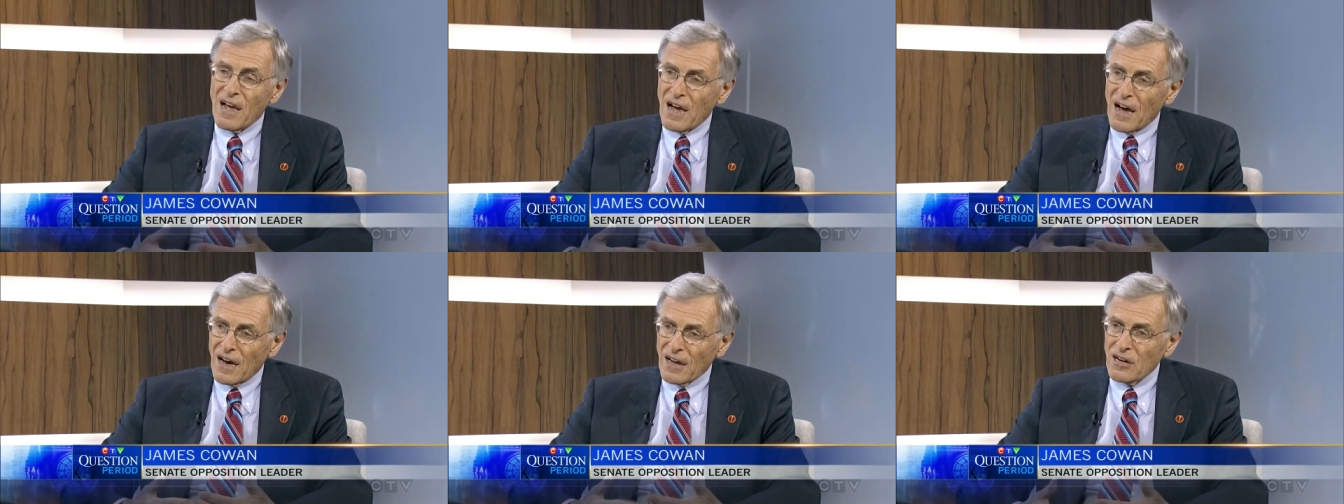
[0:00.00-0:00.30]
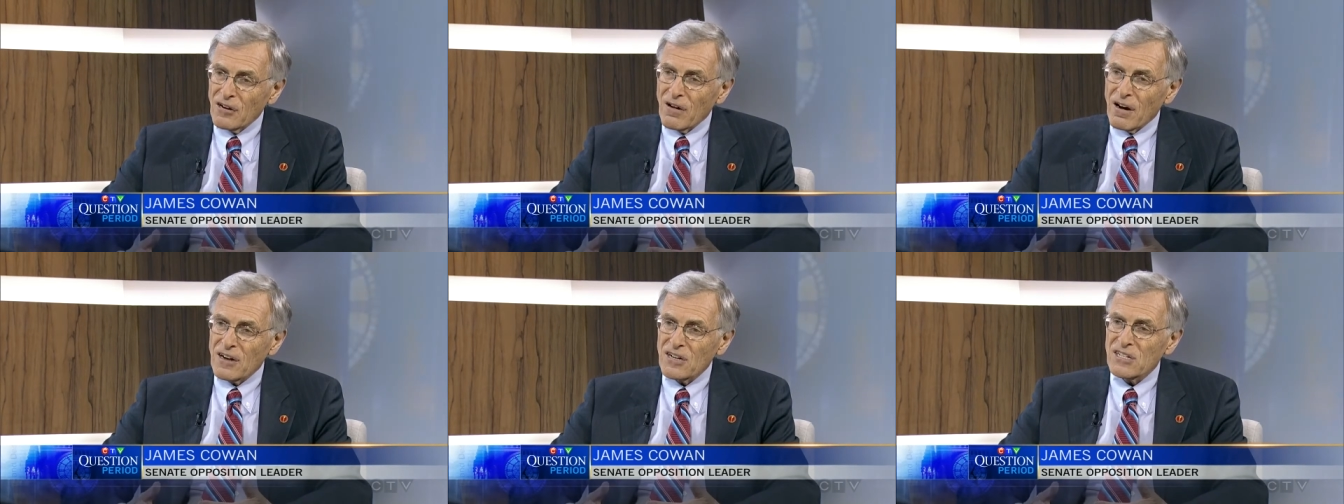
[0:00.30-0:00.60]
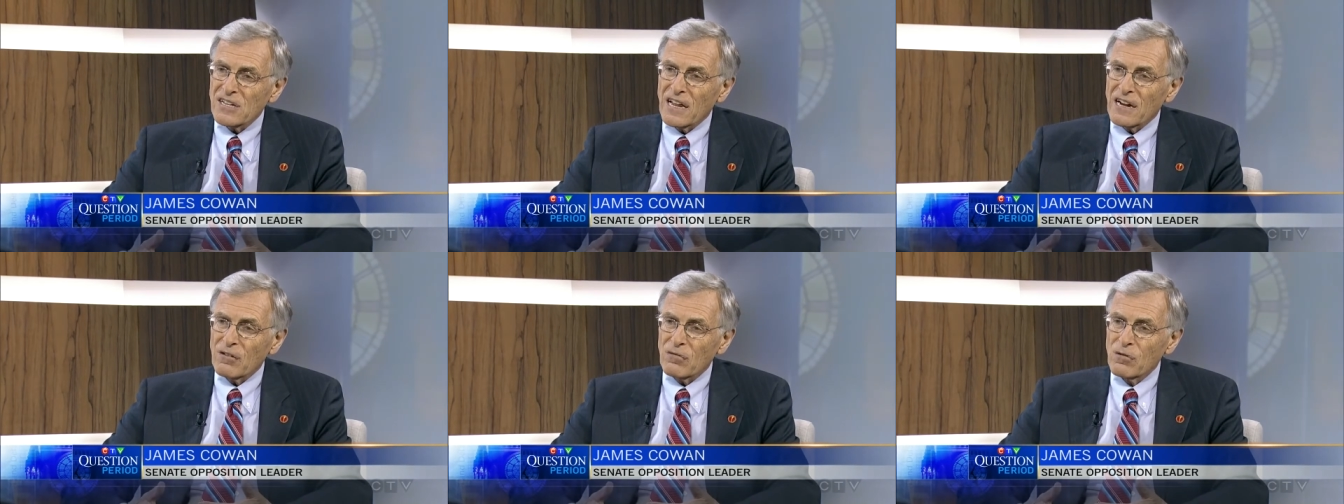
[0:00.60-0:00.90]
under our
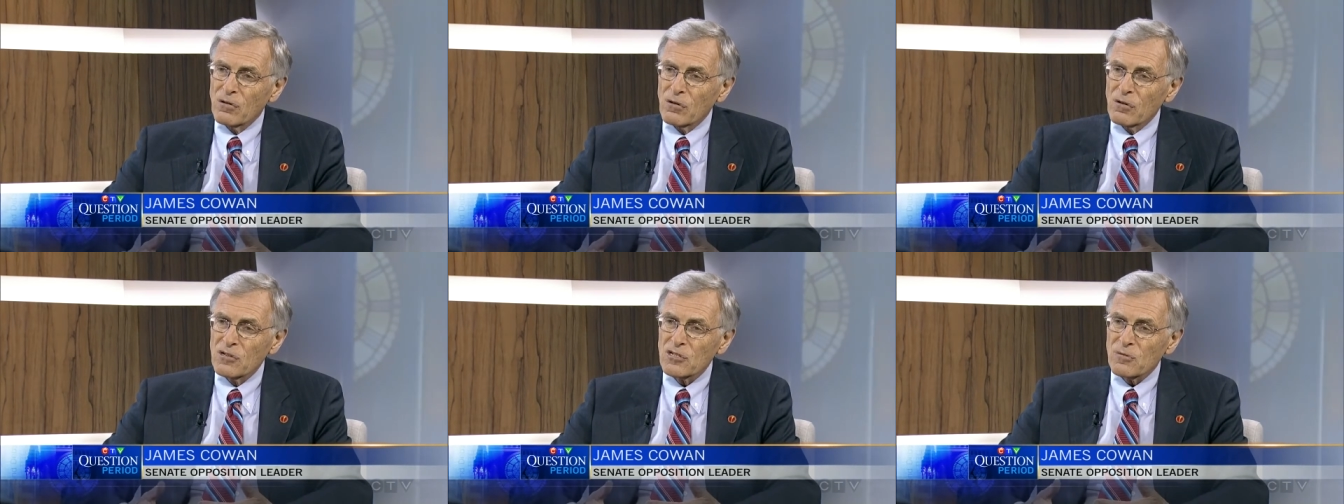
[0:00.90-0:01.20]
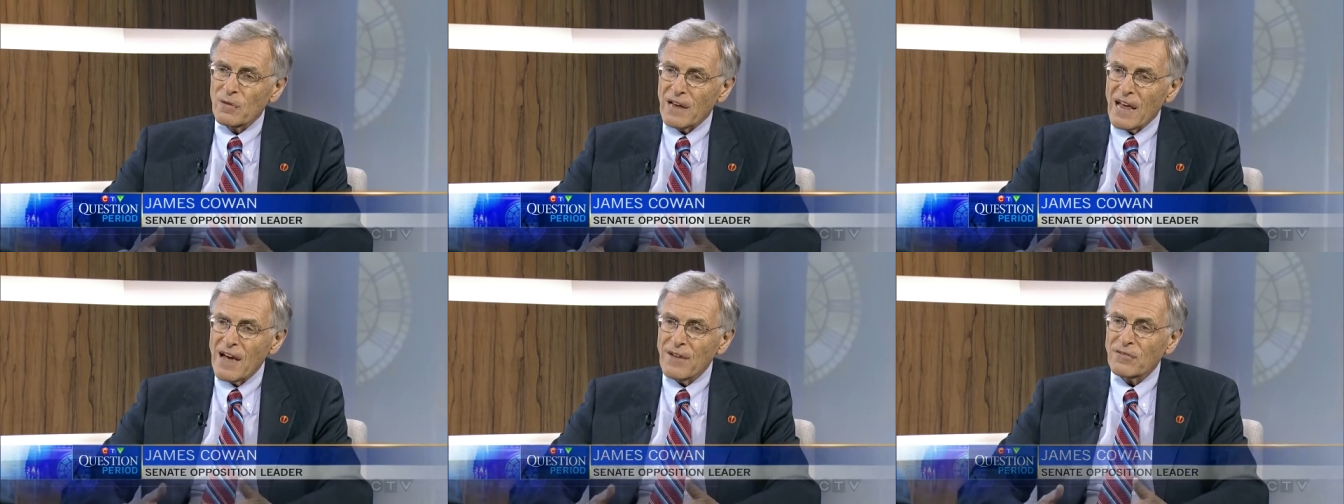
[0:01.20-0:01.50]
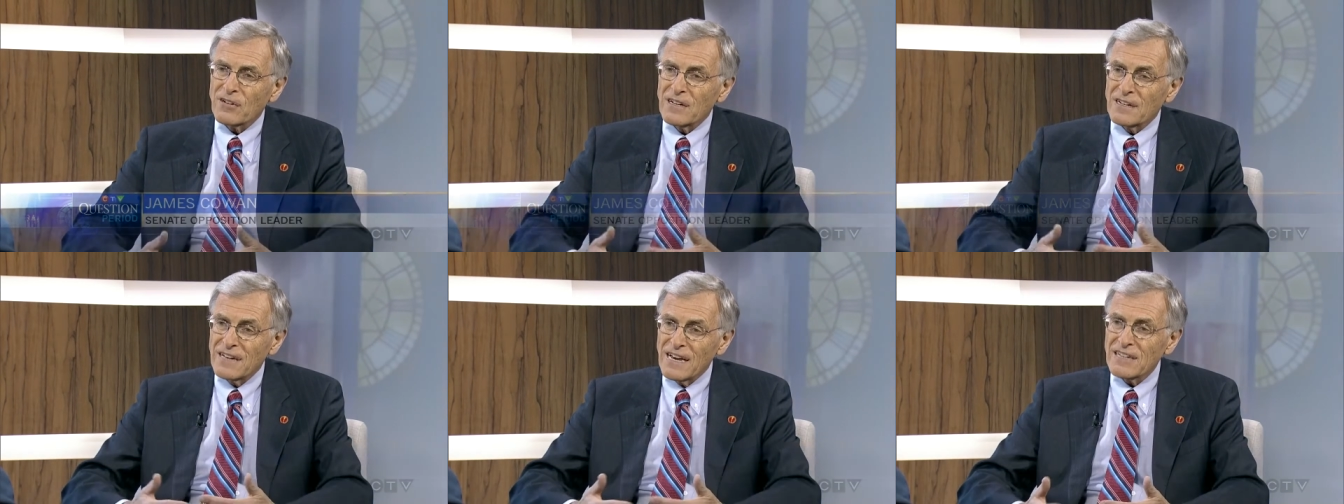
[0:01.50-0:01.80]
Senate rules, we
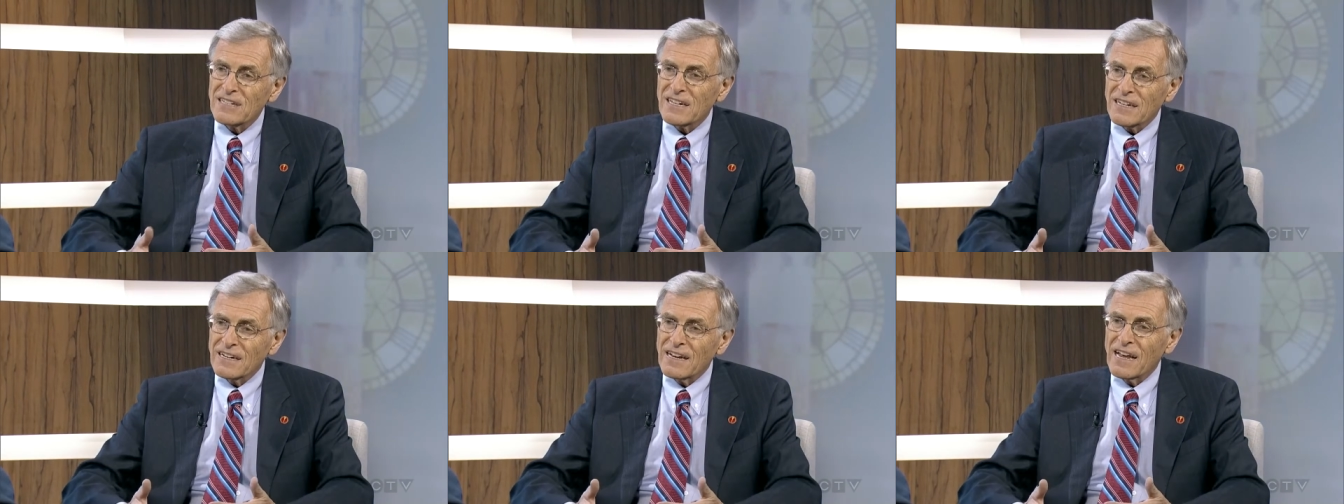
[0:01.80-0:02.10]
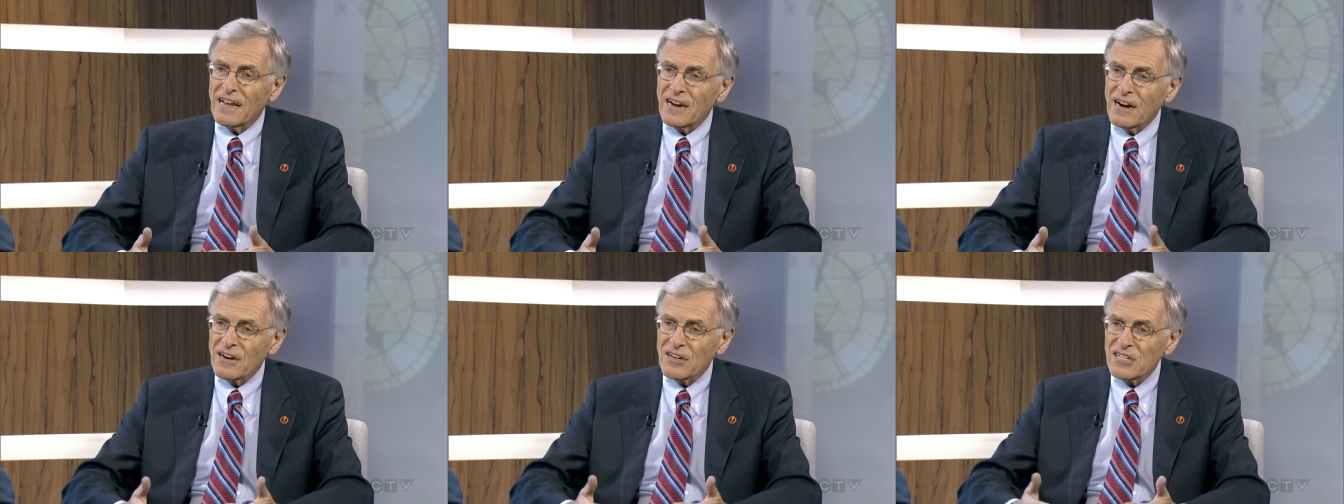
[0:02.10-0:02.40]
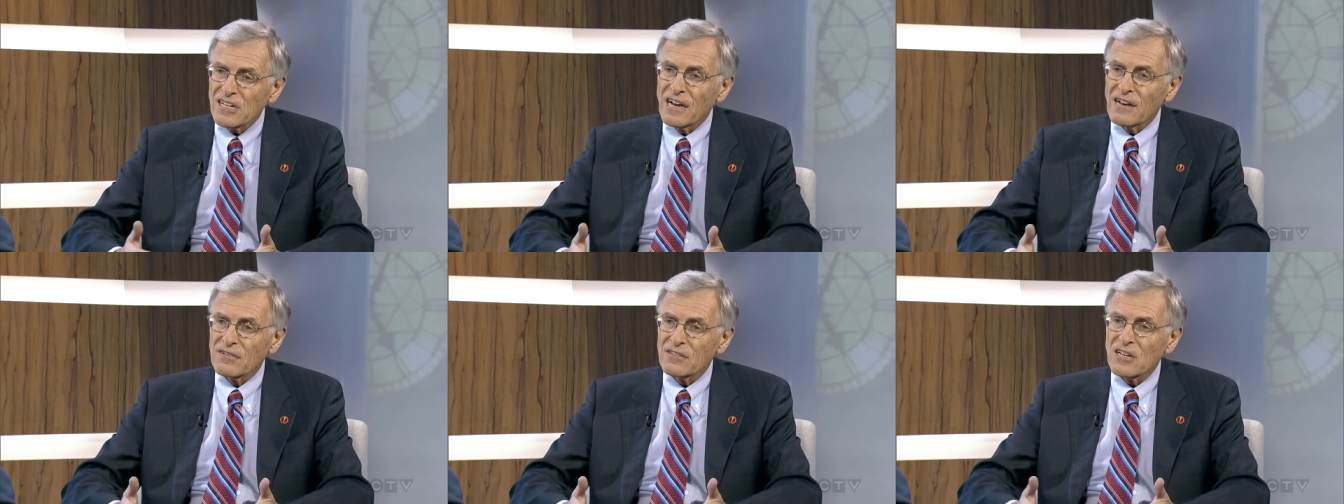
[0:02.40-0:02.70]
have to designate
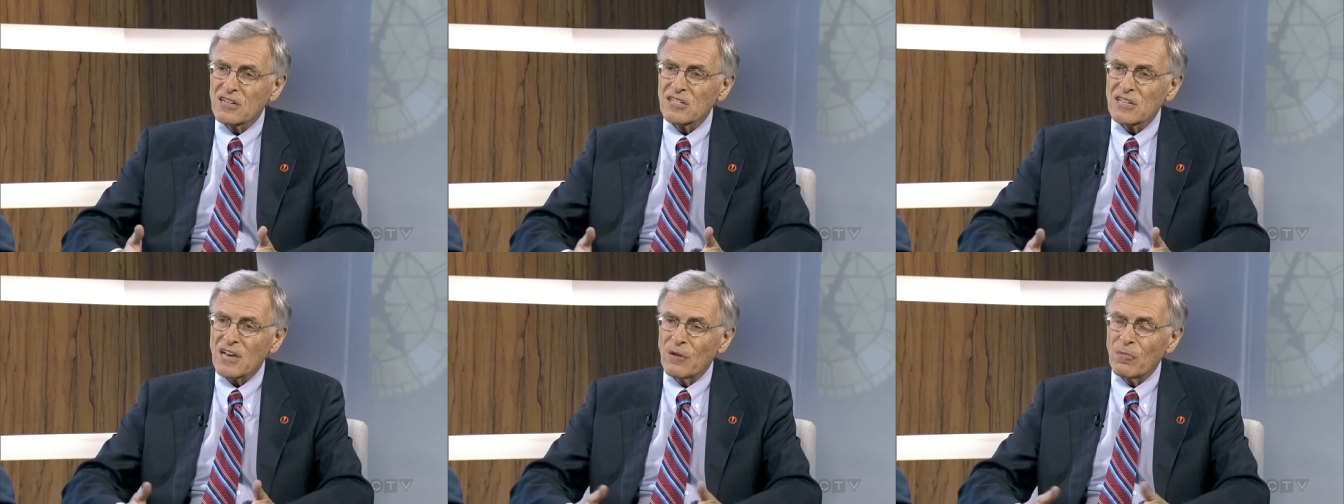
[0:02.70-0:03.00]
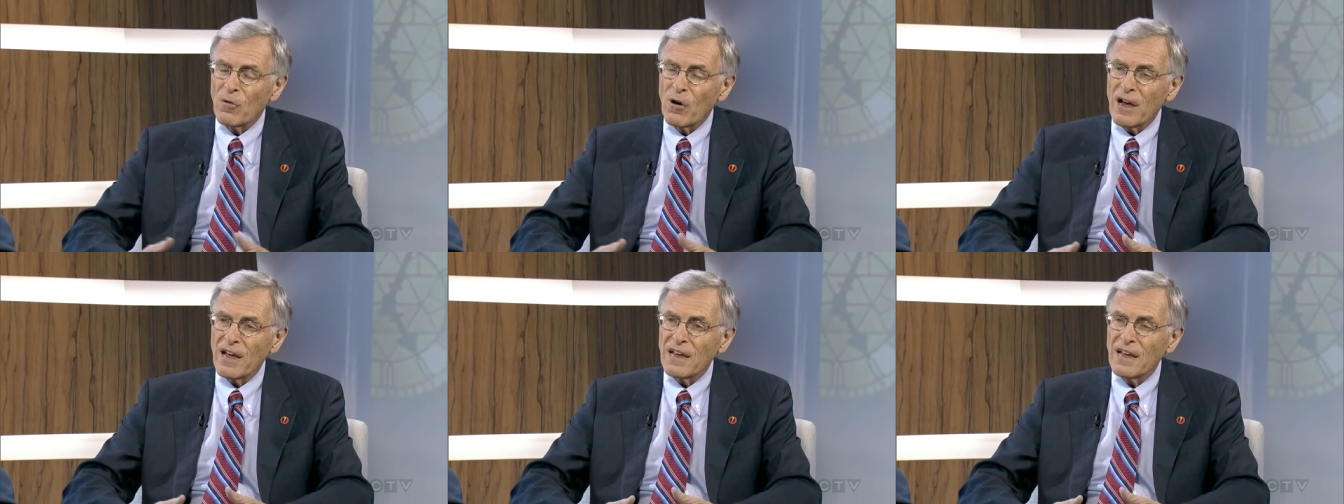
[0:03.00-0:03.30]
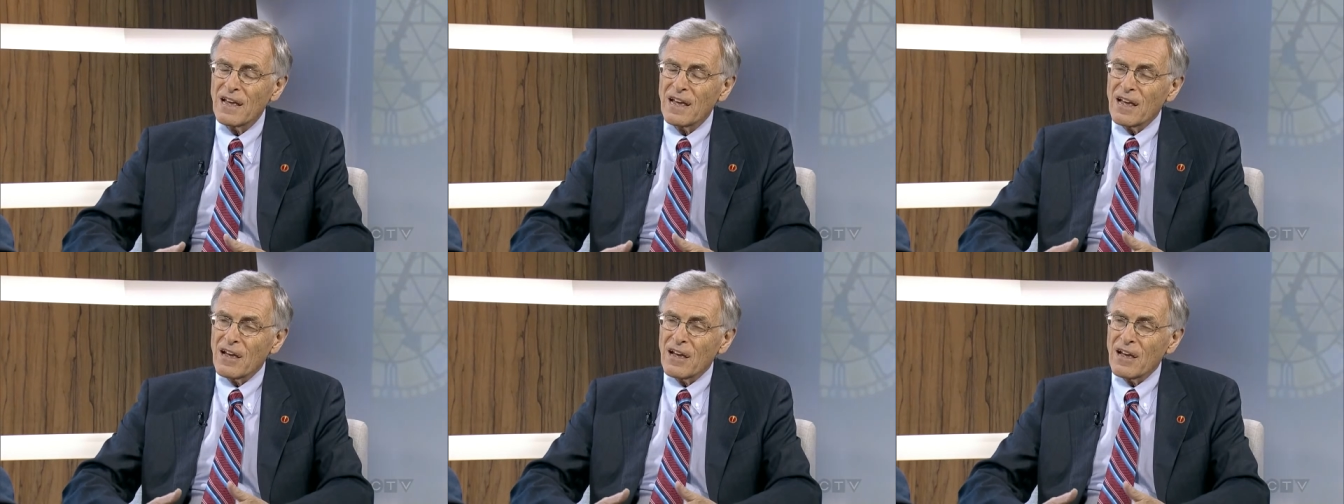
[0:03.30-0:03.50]
ourselves in some way.